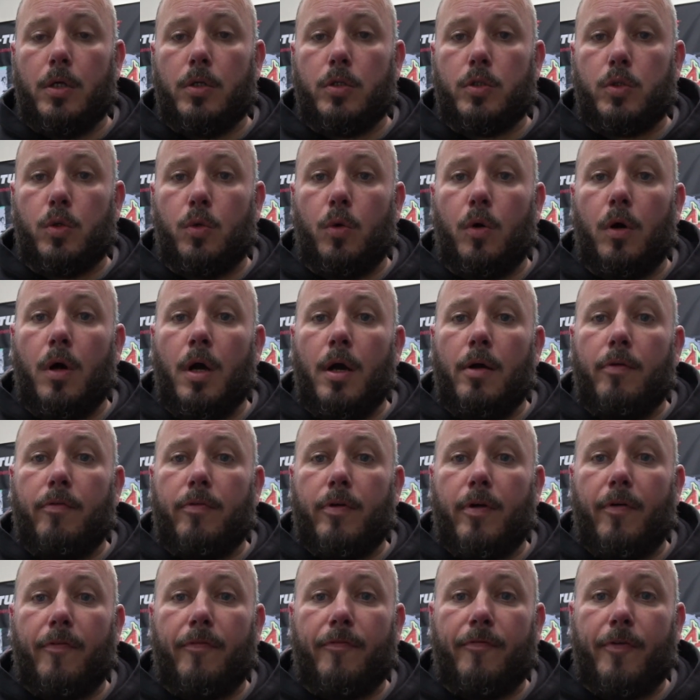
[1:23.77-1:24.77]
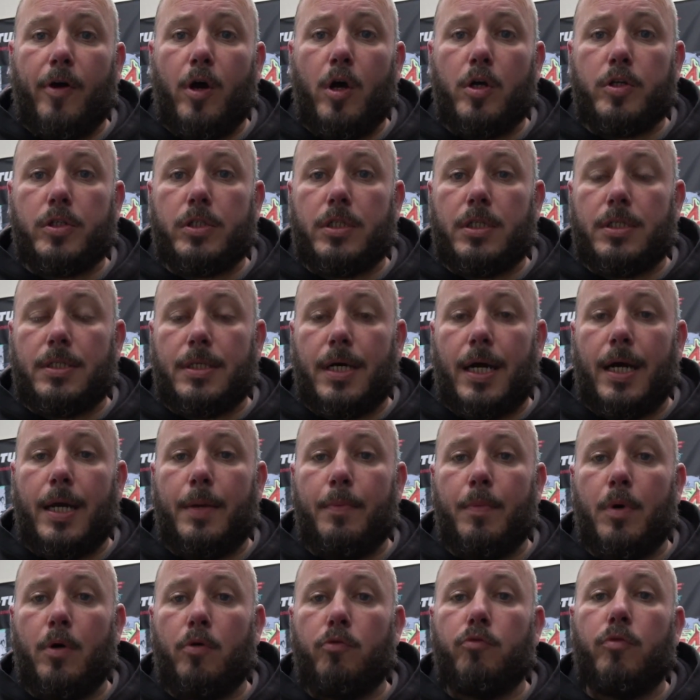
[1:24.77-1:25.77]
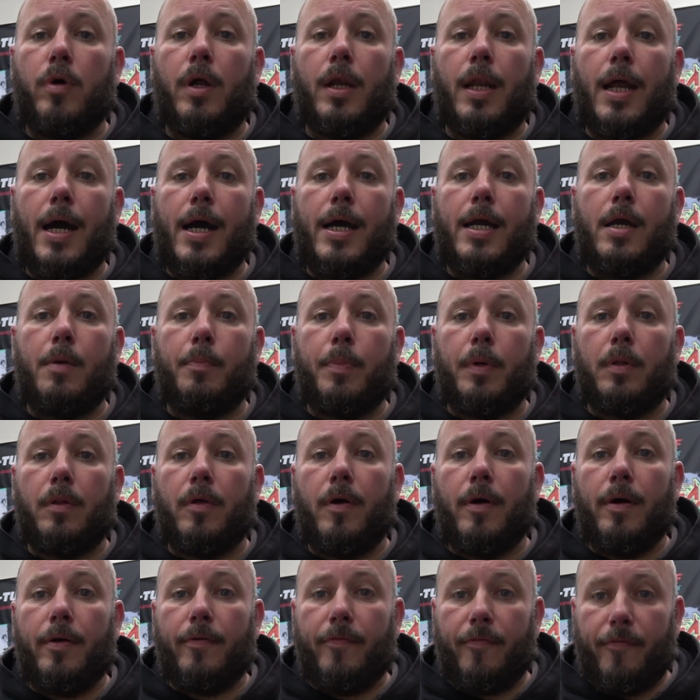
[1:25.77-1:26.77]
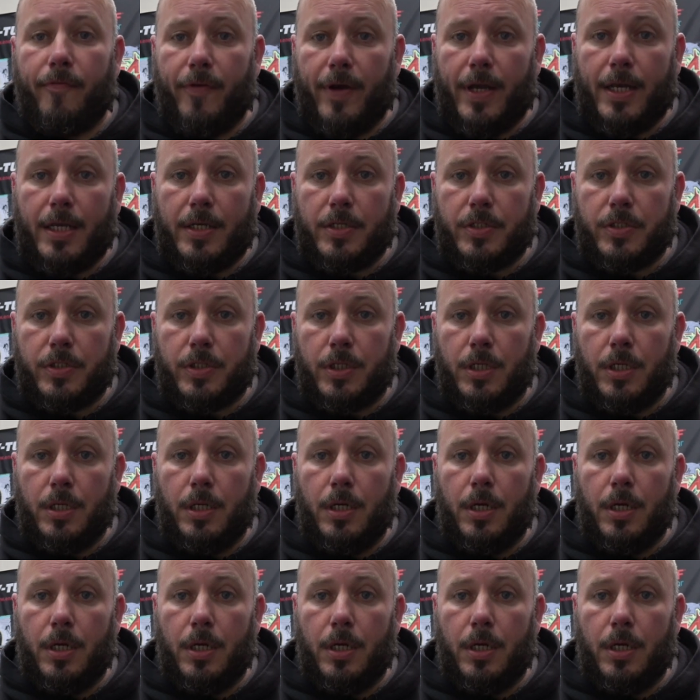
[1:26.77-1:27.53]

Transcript: So for a first time reliable fix,